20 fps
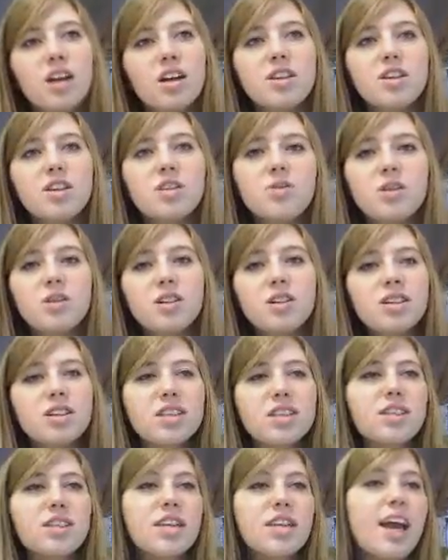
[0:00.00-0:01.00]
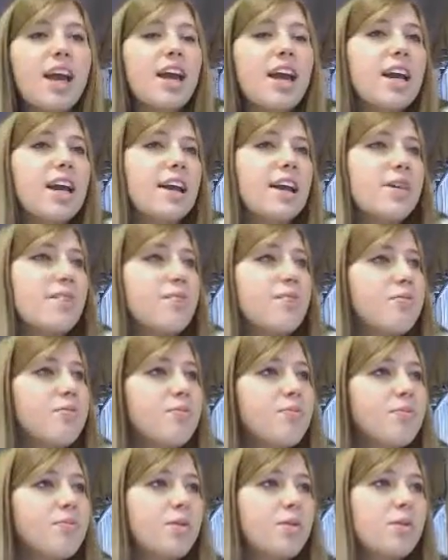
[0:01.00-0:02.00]
the world today,
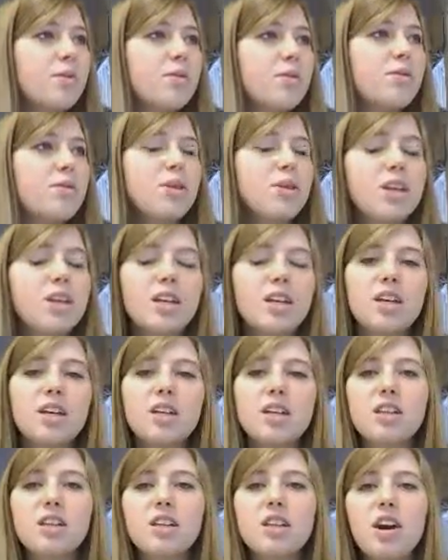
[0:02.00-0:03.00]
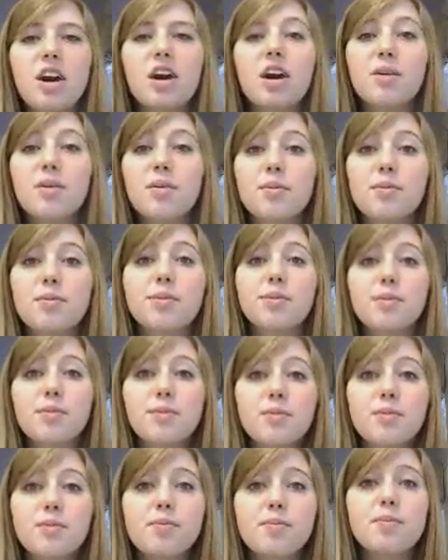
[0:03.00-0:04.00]
there are
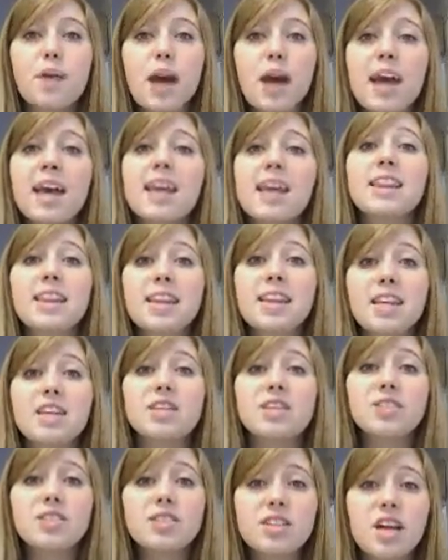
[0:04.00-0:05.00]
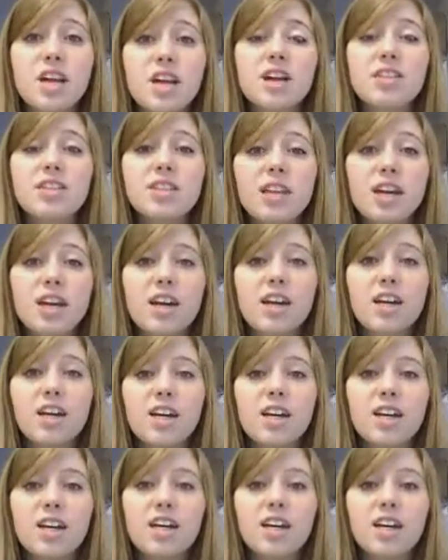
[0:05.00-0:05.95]
some bad leaders out there,